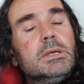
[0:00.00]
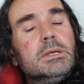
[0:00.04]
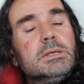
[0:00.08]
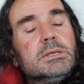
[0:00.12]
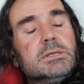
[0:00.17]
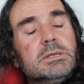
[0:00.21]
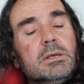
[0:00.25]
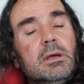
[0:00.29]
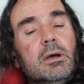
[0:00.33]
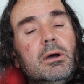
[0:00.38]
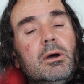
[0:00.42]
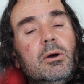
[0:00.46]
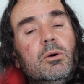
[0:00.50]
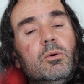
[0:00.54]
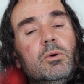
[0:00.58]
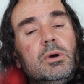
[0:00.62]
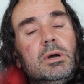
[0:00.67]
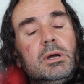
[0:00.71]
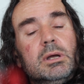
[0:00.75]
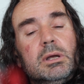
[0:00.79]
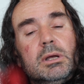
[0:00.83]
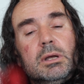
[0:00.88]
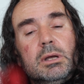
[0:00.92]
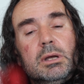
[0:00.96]

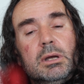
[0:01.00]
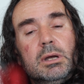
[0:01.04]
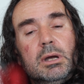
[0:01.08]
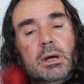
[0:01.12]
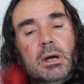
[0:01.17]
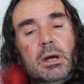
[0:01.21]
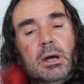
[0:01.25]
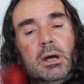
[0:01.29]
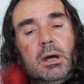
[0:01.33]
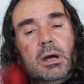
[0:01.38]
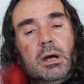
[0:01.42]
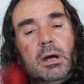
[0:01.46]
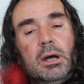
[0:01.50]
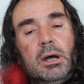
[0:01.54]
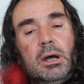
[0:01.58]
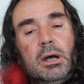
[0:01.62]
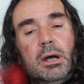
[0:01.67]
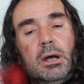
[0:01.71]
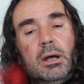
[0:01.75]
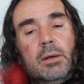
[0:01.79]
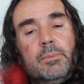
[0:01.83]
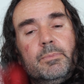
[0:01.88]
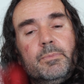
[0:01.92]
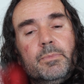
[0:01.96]
So
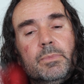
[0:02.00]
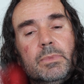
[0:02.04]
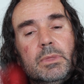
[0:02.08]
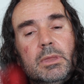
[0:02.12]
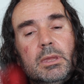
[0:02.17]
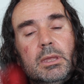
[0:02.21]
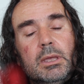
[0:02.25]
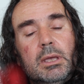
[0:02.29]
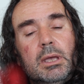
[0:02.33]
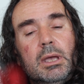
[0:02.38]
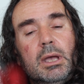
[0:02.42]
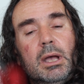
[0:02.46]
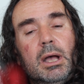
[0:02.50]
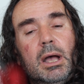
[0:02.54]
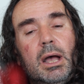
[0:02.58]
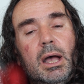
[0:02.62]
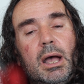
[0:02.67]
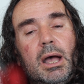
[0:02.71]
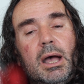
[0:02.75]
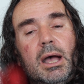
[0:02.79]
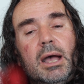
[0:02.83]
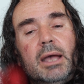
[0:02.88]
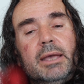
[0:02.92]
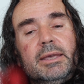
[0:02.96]

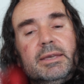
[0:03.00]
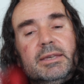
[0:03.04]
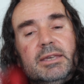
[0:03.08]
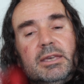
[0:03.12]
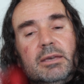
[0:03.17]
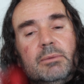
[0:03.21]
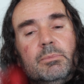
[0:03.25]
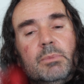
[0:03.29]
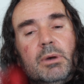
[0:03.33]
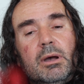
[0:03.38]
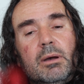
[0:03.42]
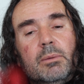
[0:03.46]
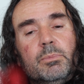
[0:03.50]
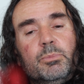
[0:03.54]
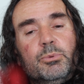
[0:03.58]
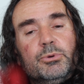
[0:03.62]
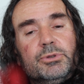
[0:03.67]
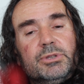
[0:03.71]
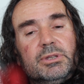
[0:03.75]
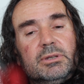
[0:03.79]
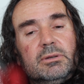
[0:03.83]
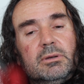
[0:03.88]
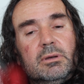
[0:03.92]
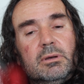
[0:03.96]
I came up
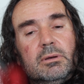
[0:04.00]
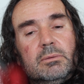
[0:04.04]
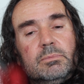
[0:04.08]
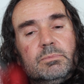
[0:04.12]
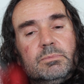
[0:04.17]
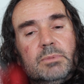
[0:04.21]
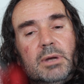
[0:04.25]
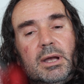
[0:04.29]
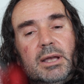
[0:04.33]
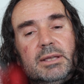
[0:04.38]
with an